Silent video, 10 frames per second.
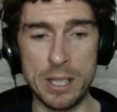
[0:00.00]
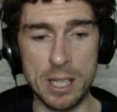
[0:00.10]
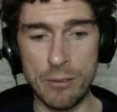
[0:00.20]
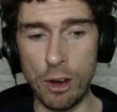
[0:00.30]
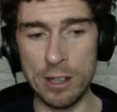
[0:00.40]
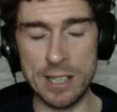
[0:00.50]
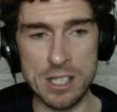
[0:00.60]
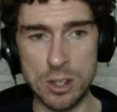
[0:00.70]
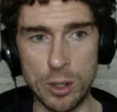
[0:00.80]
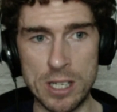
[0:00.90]
you've all these
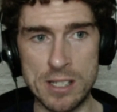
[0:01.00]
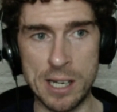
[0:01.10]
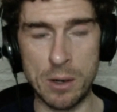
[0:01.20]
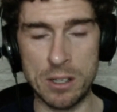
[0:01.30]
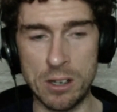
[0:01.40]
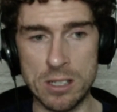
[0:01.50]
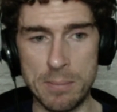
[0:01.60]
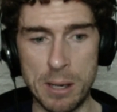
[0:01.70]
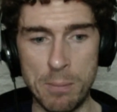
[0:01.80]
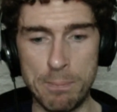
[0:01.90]
studies now that talks
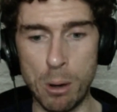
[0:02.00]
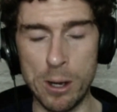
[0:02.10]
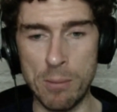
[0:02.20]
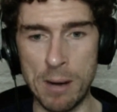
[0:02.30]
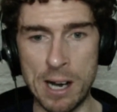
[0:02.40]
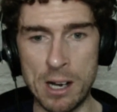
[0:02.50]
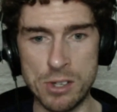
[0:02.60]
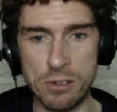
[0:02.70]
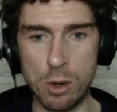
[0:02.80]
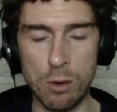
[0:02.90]
about biomarkers
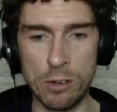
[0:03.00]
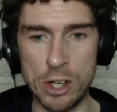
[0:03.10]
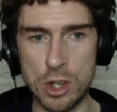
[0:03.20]
of recovery.